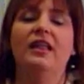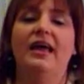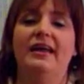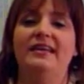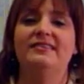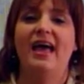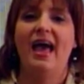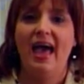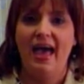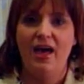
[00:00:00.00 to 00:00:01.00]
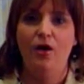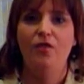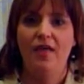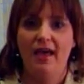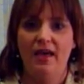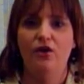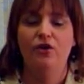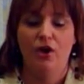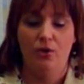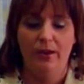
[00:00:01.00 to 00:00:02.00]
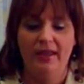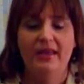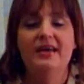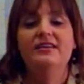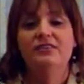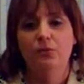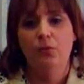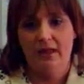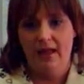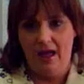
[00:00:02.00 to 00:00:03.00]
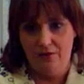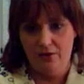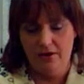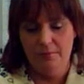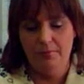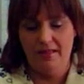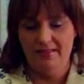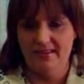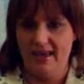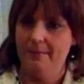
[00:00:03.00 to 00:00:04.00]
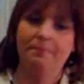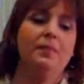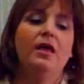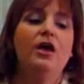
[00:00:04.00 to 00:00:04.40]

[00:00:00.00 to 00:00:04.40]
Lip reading: ladies how they are going to win, how they're going to play this game.